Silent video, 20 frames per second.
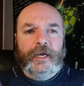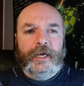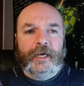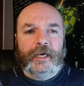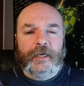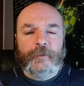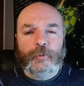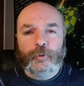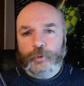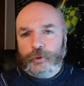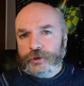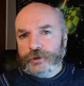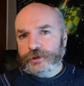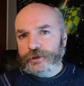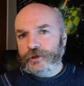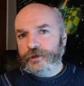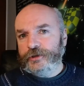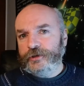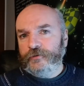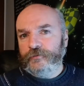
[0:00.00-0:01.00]
But we're going to
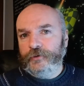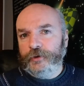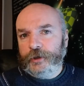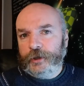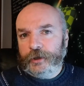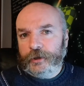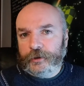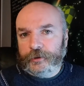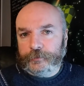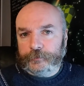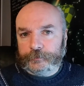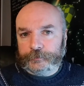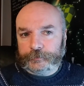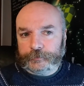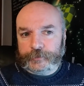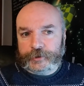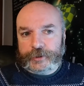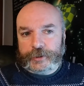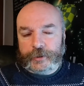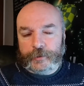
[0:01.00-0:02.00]
start off looking at
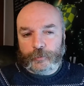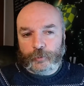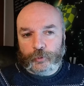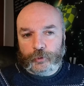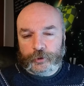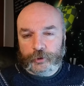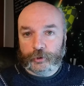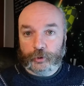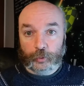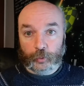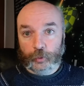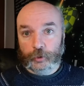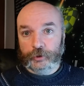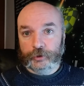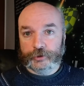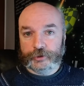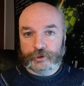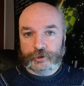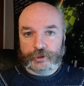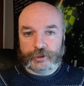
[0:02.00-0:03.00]
what I call
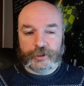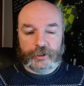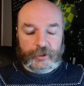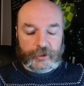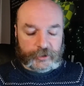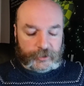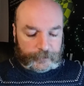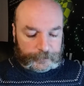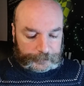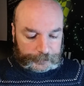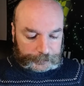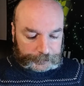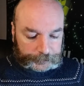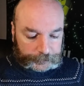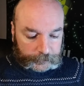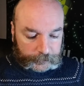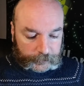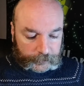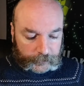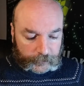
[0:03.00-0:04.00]
Worlds and Stars.
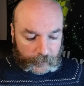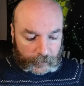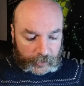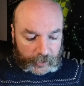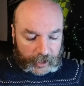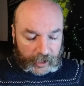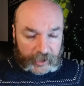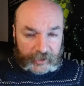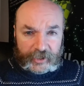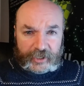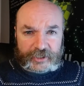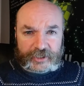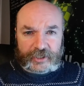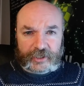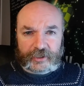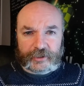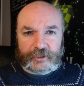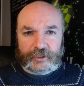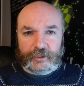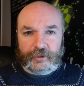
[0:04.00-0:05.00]
And that's the
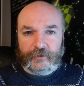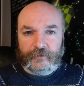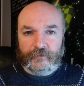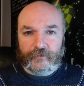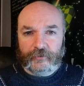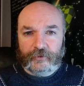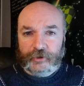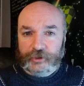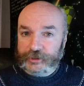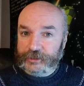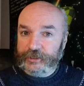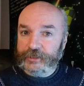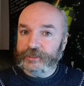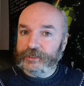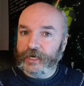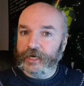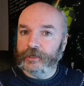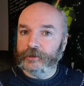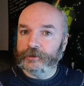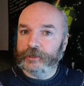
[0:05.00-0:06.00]
idea of the
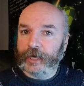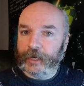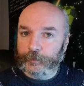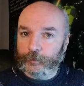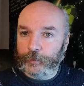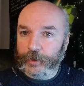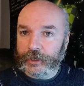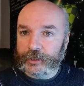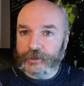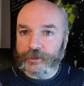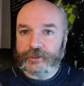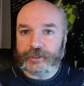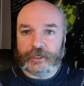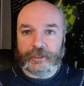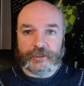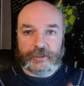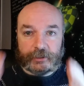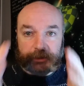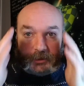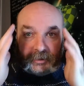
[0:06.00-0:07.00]
detailed campaign
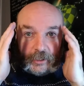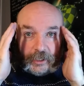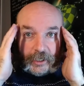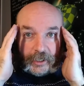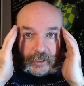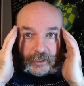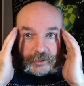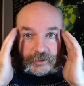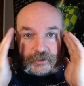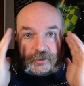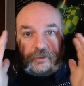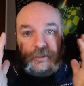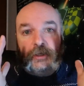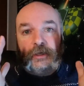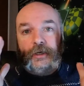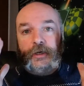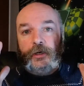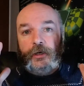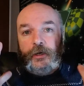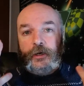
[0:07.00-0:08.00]
setting as
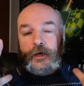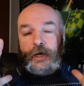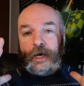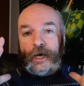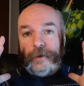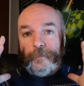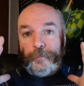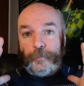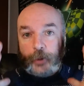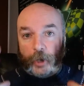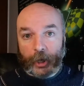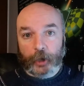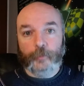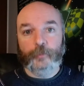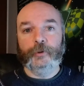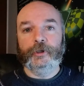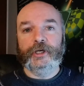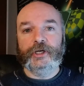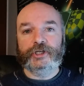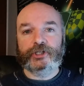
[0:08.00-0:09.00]
a
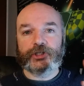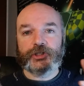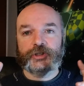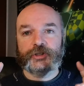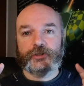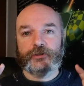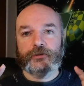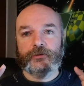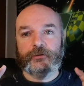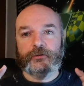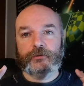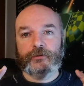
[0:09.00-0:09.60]
published